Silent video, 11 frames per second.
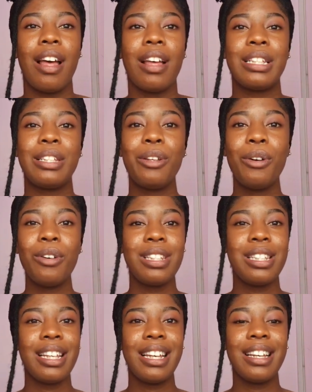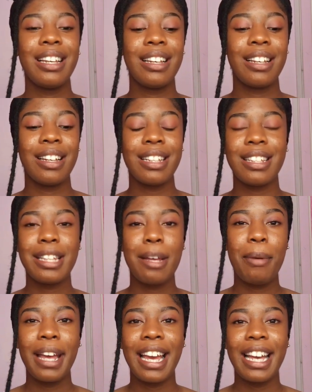So see,
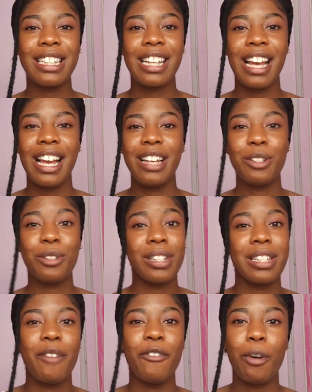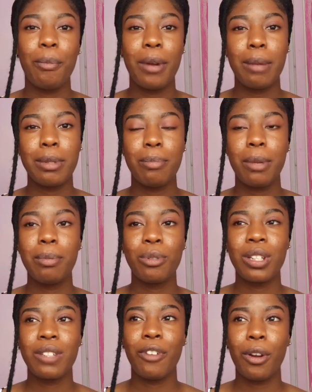supper ikaisha and it was time for preps. Preps
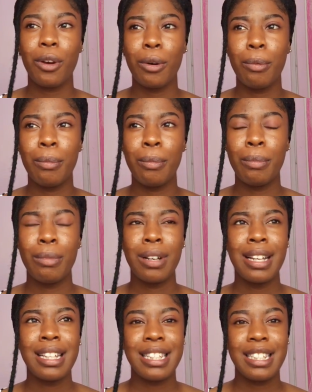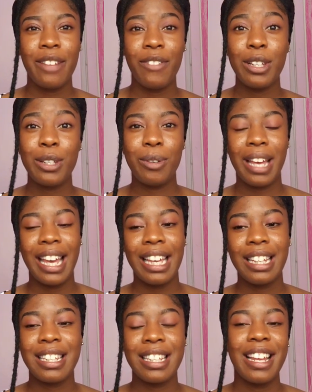was from 7 to
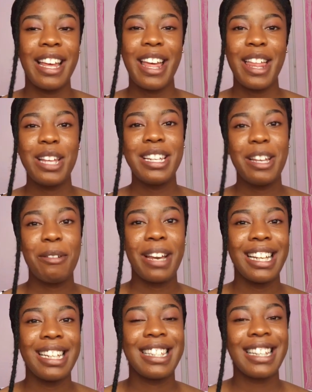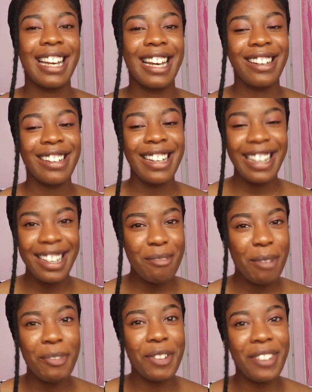8. Another day we had CRE,
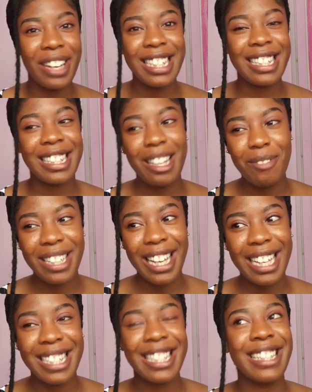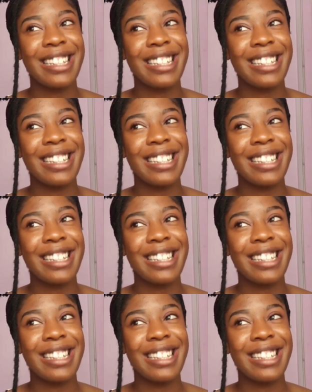my favorite subject.